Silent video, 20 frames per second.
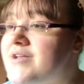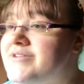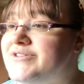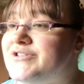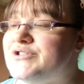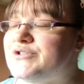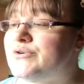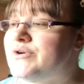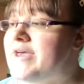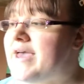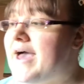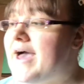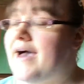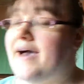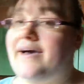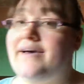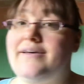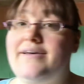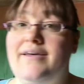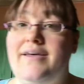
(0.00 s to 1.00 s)
So
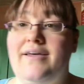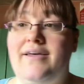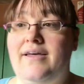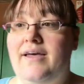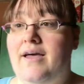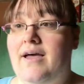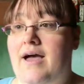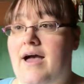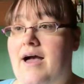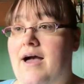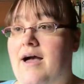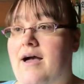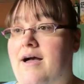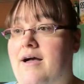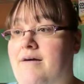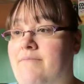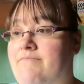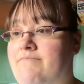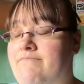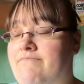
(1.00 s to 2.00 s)
yeah,
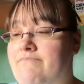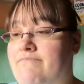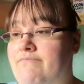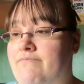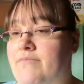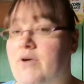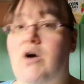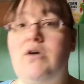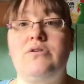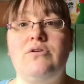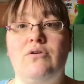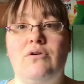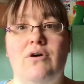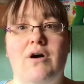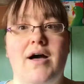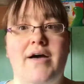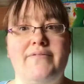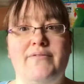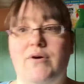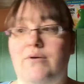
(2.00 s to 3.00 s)
oh
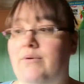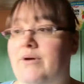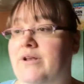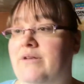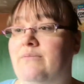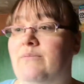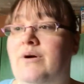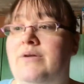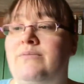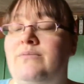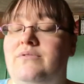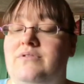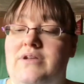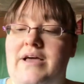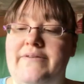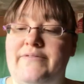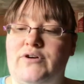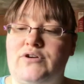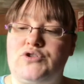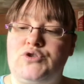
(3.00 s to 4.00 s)
no, I've
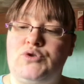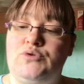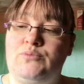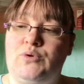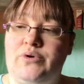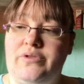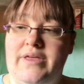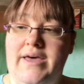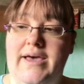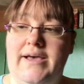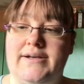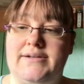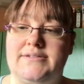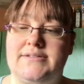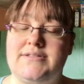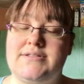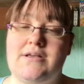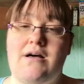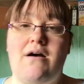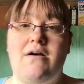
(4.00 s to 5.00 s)
got 2 more
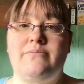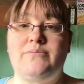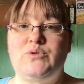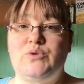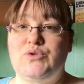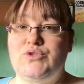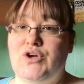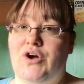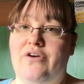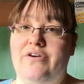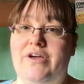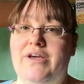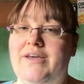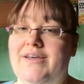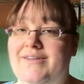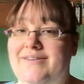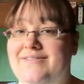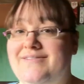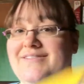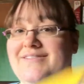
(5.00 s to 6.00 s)
things. Oh, I'm so sorry.